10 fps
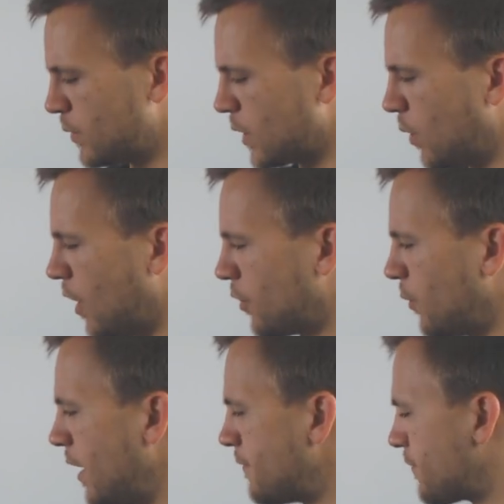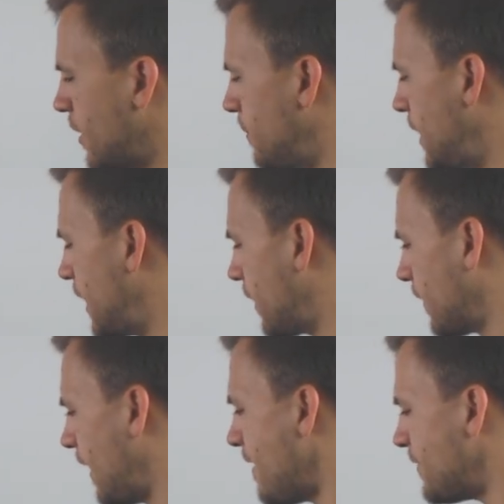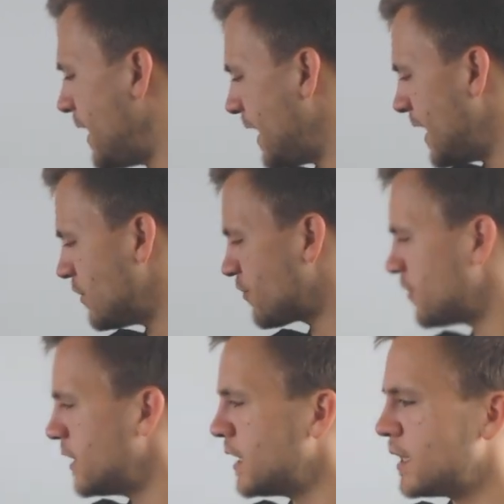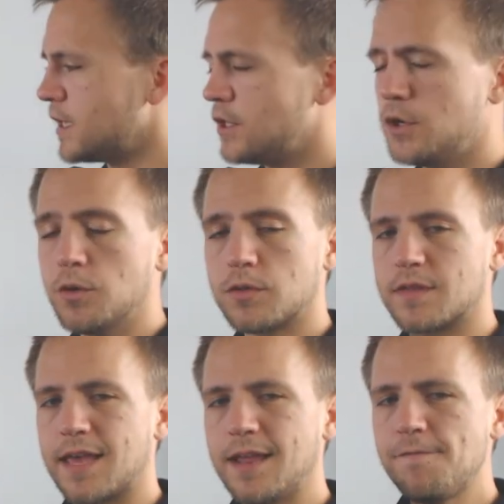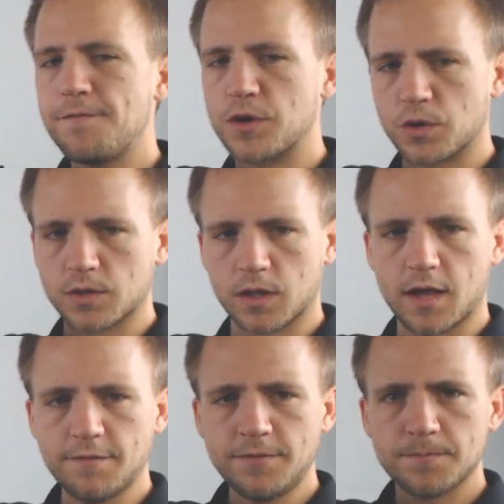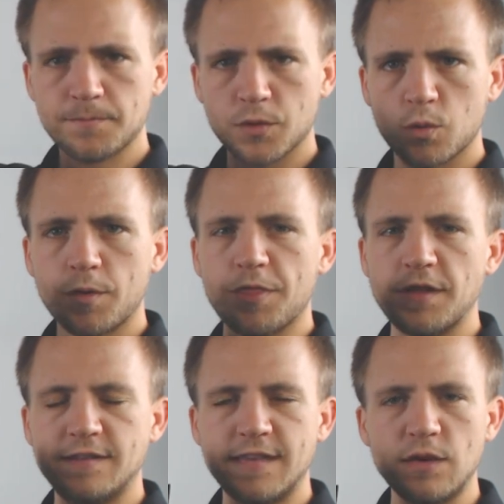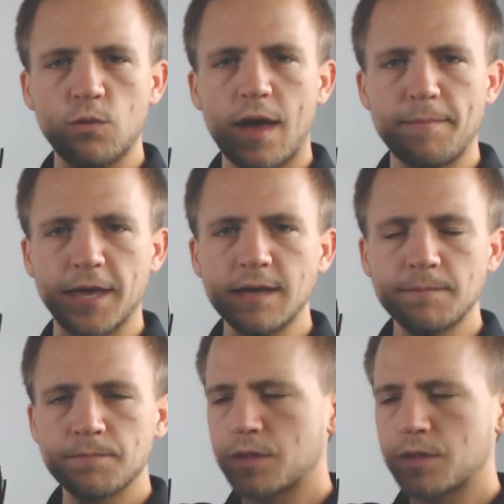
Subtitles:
We go all the way from an 11-inch youth infield glove with the T webbing,